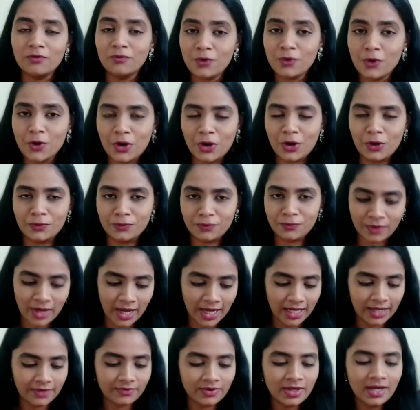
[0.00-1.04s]
4 out of
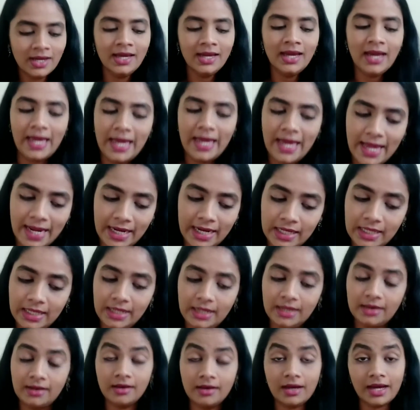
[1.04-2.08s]
5,
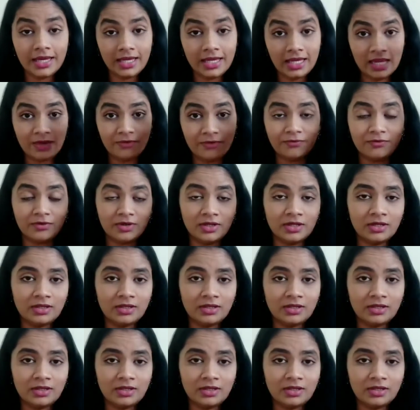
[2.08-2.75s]
and I gave